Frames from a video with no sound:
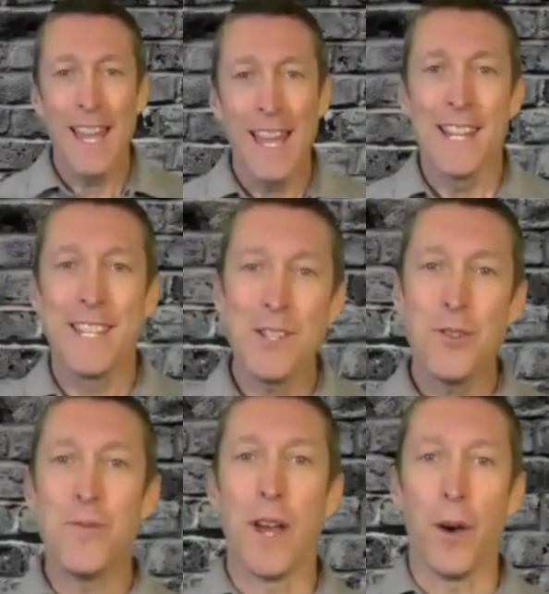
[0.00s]
Did
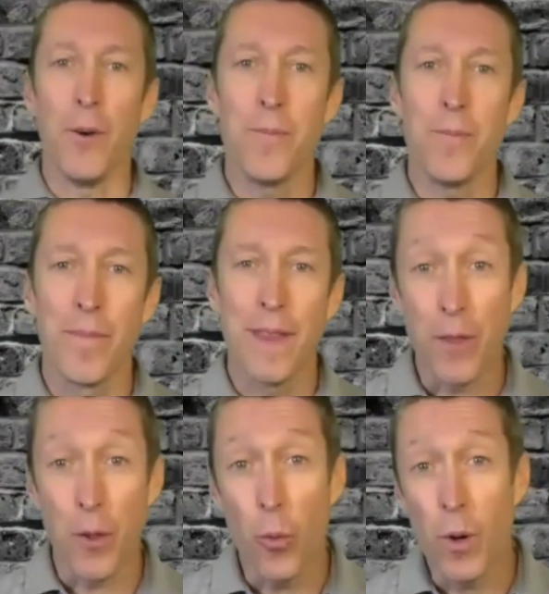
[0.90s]
you know that the
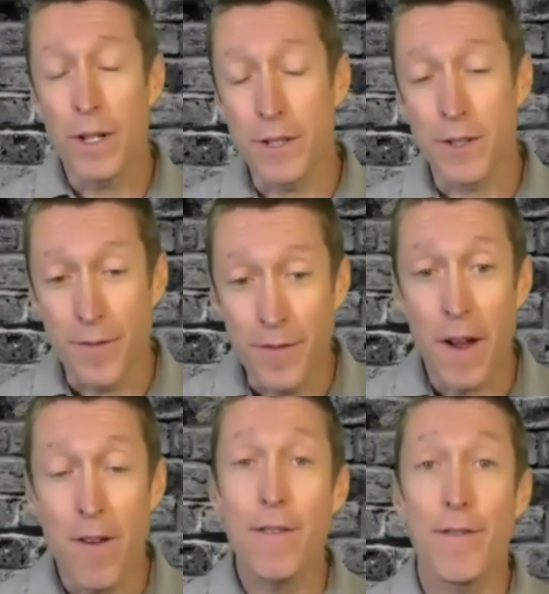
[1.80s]
world's
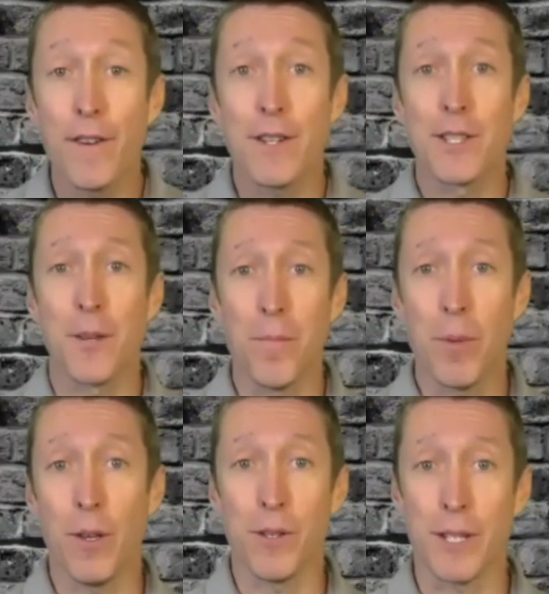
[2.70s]
very first
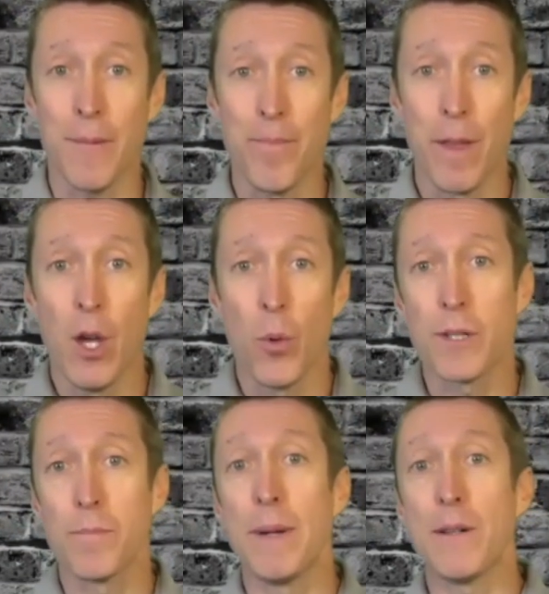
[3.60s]
computer was
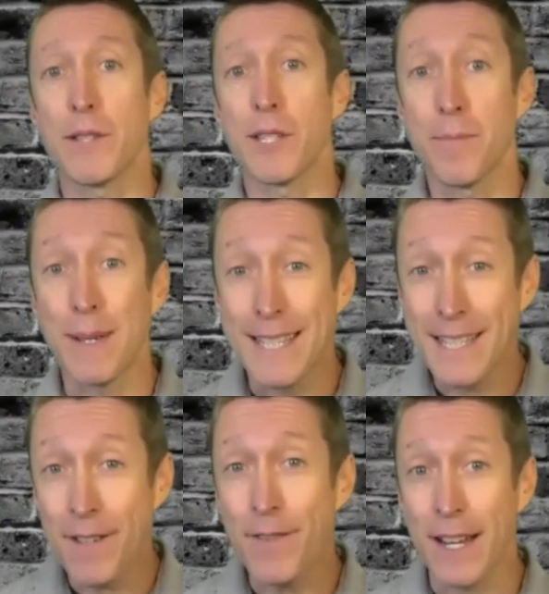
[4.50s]
built
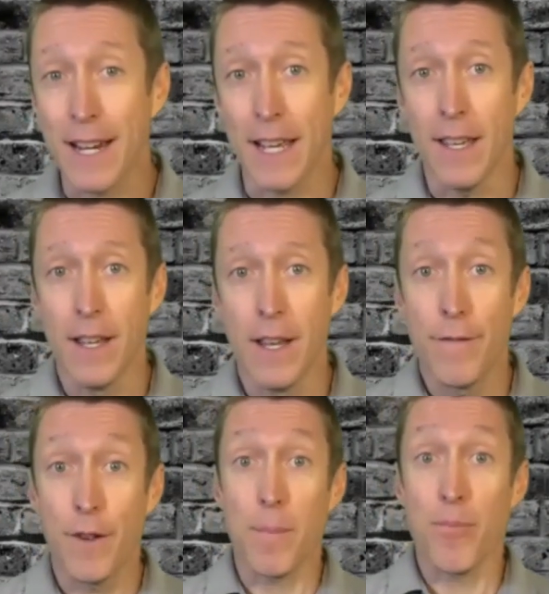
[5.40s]
specifically
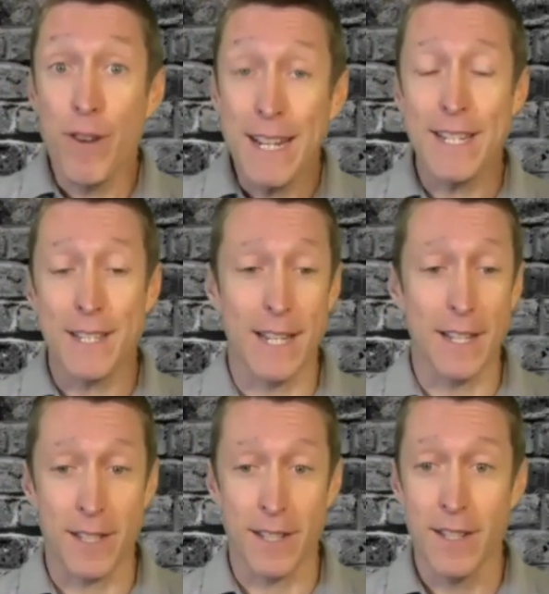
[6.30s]
for the
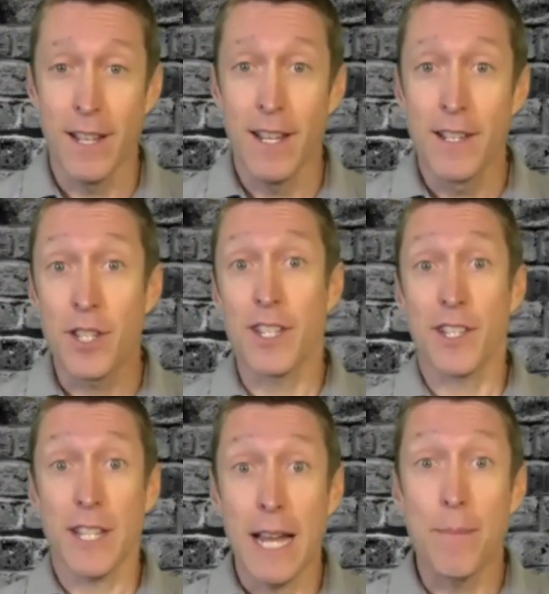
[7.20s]
predecessor to the
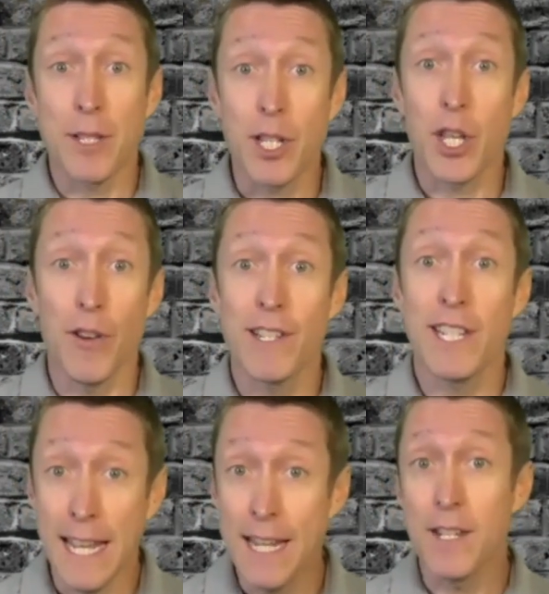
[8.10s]

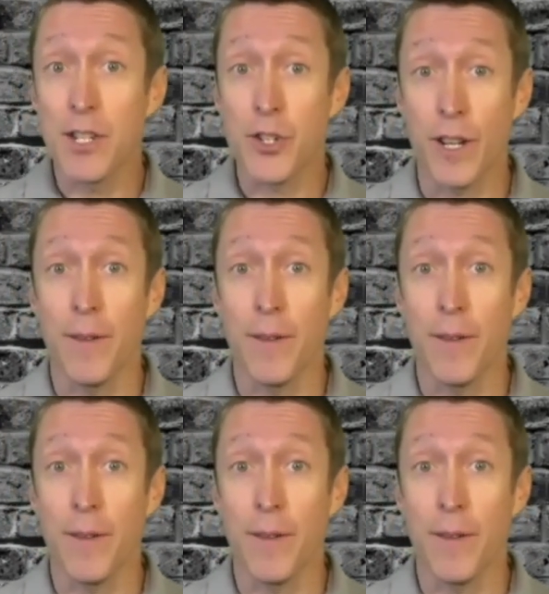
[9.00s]
cybersecurity industry?